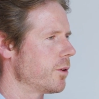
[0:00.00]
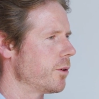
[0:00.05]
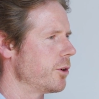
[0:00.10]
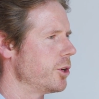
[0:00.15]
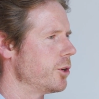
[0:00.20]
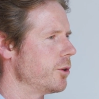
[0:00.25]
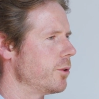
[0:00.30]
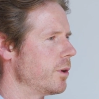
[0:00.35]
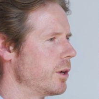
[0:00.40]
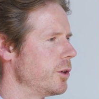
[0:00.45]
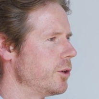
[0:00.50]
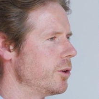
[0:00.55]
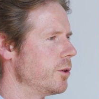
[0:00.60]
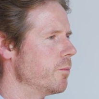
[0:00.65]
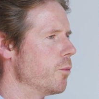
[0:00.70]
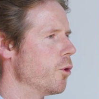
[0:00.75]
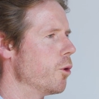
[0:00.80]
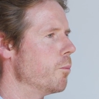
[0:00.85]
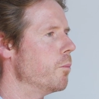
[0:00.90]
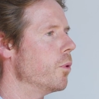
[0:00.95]
or are you are
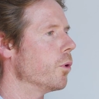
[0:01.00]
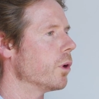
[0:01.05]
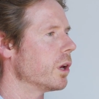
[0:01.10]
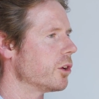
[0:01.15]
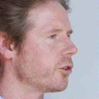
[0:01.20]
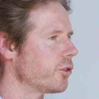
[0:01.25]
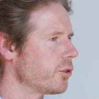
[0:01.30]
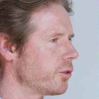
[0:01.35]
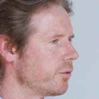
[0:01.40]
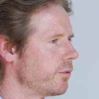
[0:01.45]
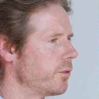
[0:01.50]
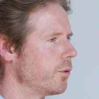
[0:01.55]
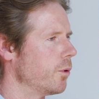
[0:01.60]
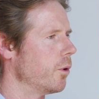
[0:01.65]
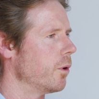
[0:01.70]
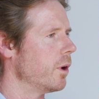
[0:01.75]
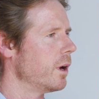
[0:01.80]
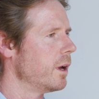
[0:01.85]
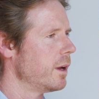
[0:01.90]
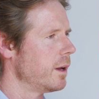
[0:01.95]
you more bullish
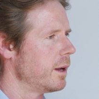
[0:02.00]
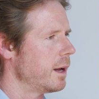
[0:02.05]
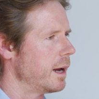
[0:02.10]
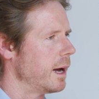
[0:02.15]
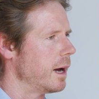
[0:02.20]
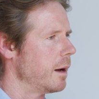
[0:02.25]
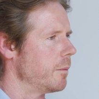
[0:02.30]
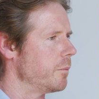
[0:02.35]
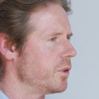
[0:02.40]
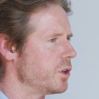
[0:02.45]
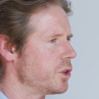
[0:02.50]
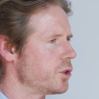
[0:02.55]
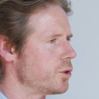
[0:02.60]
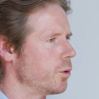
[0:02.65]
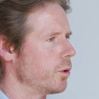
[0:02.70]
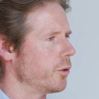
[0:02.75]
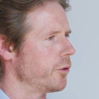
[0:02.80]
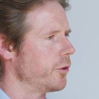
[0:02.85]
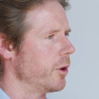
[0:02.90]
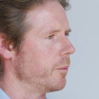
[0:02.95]
for um, this
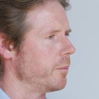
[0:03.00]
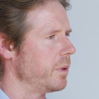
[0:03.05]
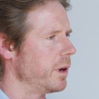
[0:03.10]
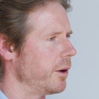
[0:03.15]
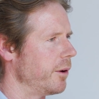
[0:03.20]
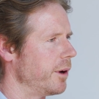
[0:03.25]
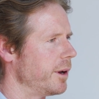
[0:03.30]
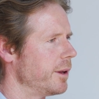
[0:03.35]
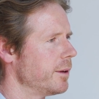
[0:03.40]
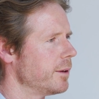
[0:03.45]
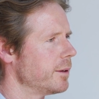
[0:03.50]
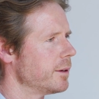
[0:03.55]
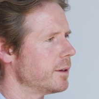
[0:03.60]
short term period?